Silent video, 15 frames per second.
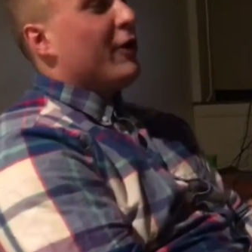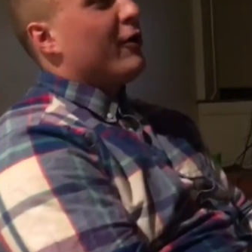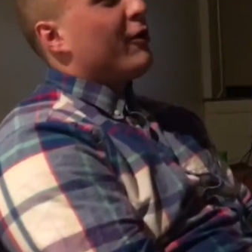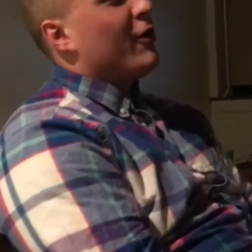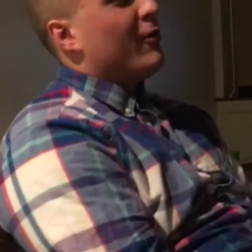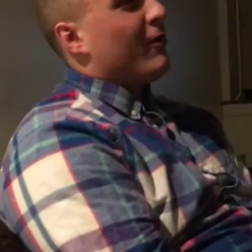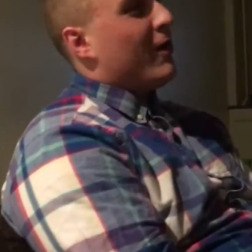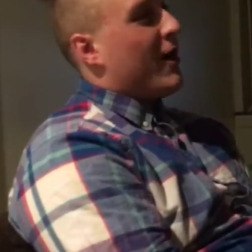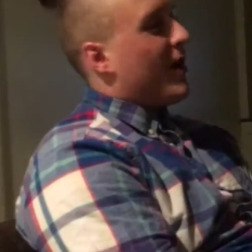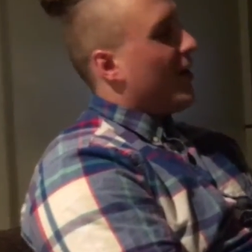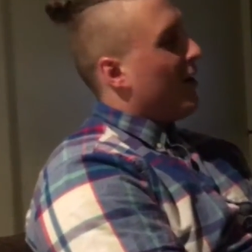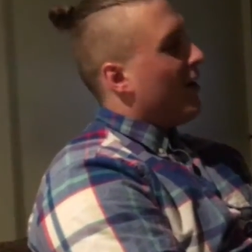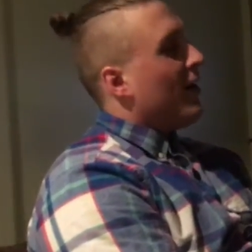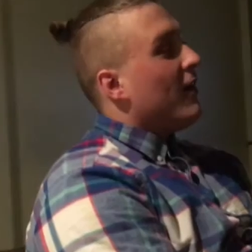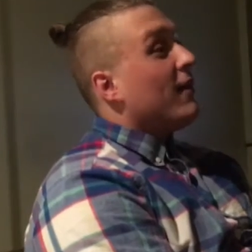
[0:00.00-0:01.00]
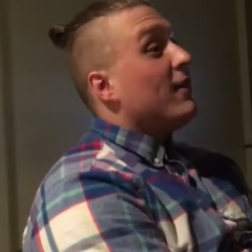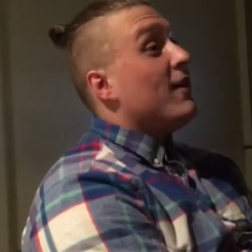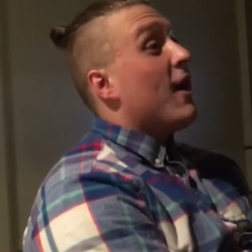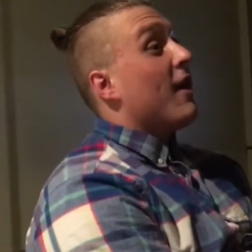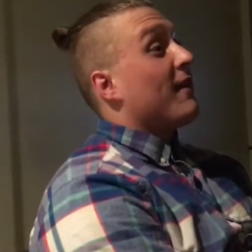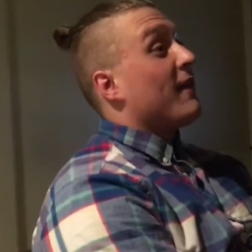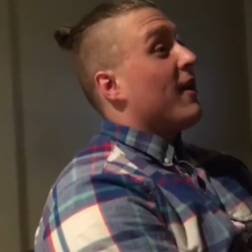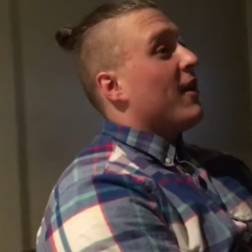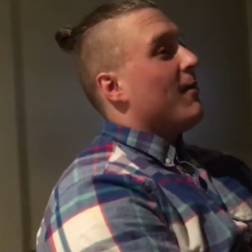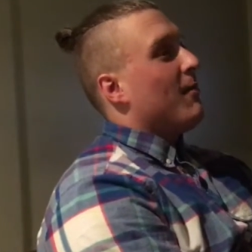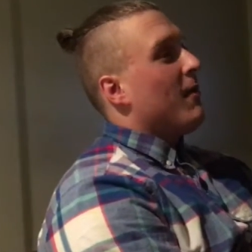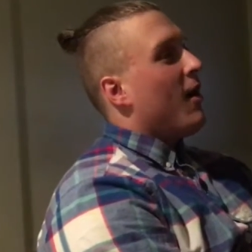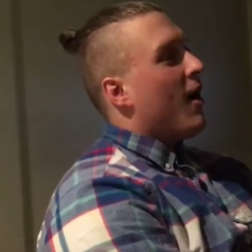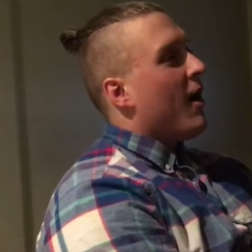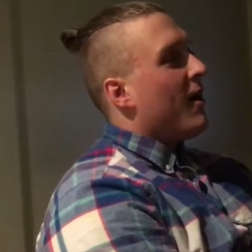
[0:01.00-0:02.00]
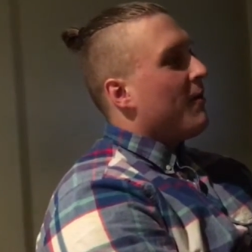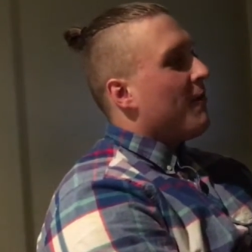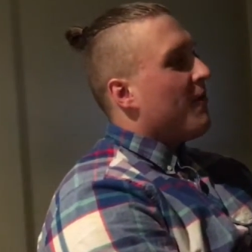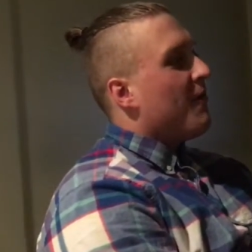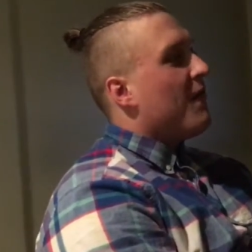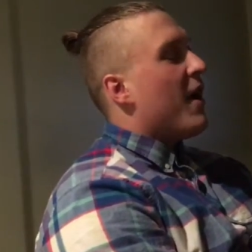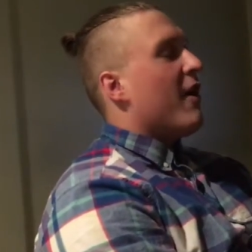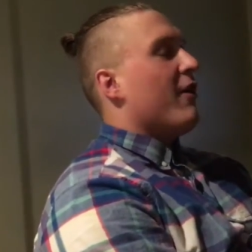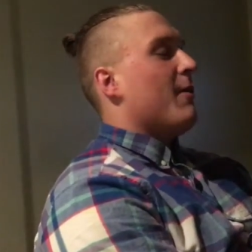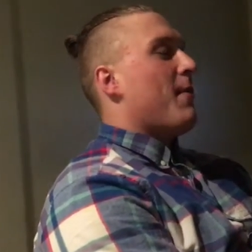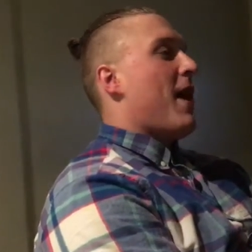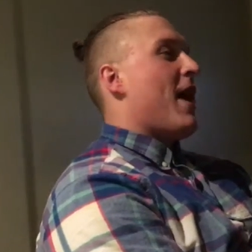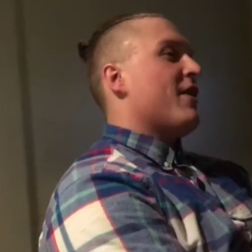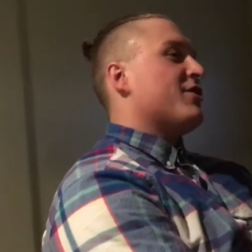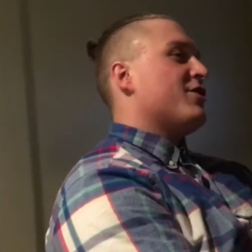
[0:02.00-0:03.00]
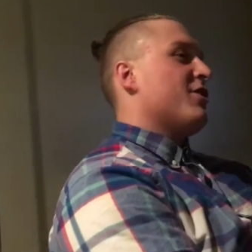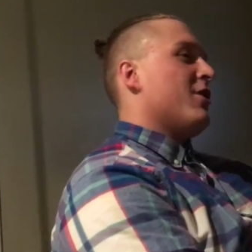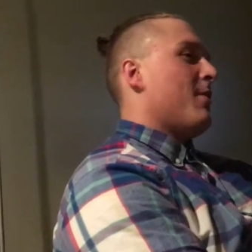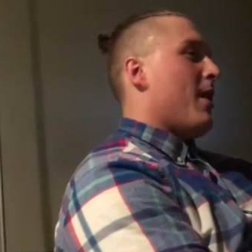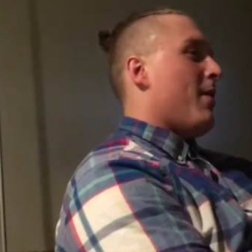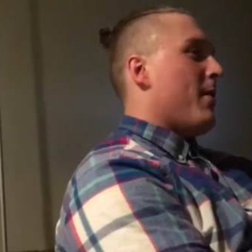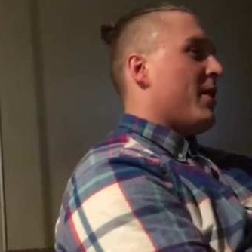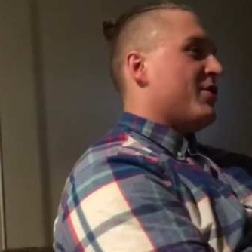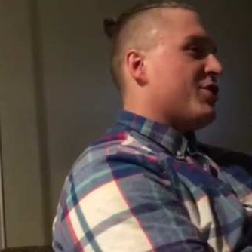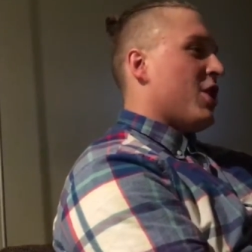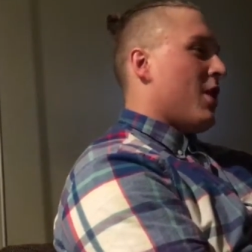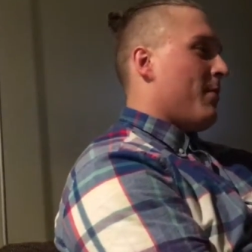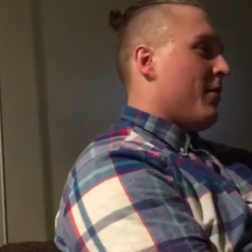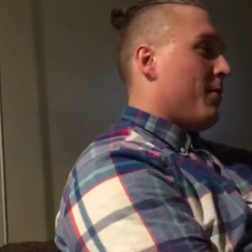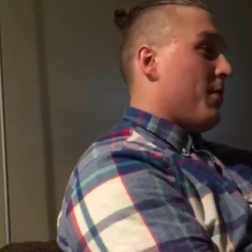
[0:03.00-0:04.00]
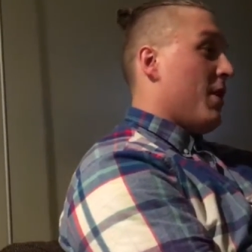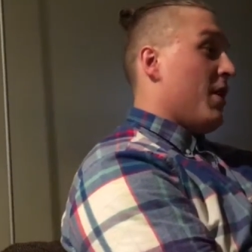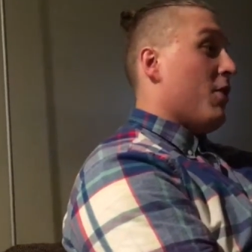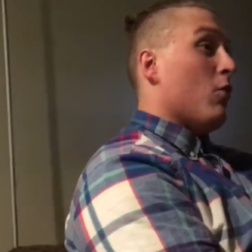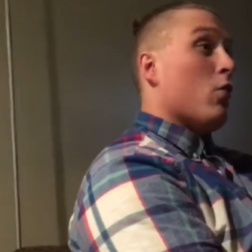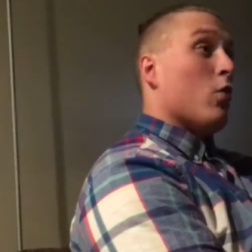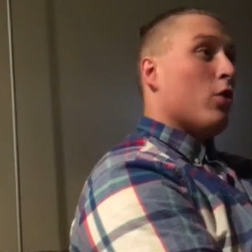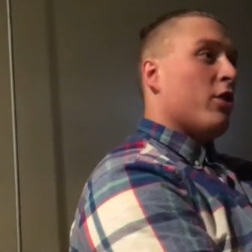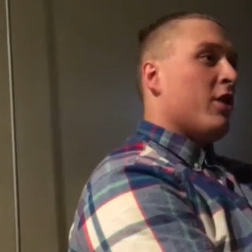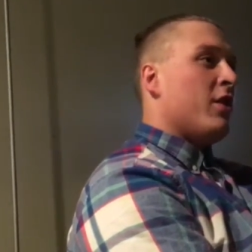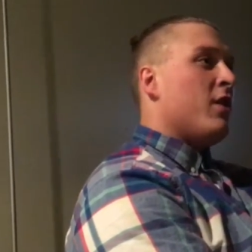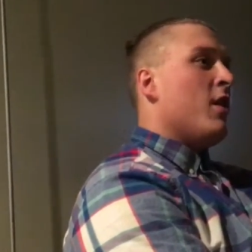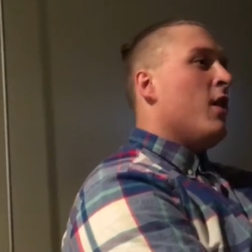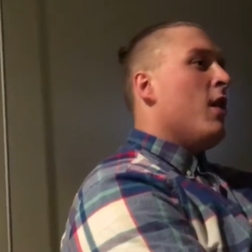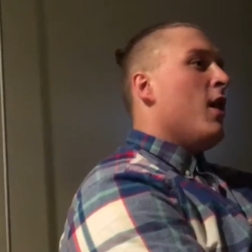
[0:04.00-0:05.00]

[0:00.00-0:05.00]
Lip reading: agree with that. Yes, I am very passionate about my job as being a warden,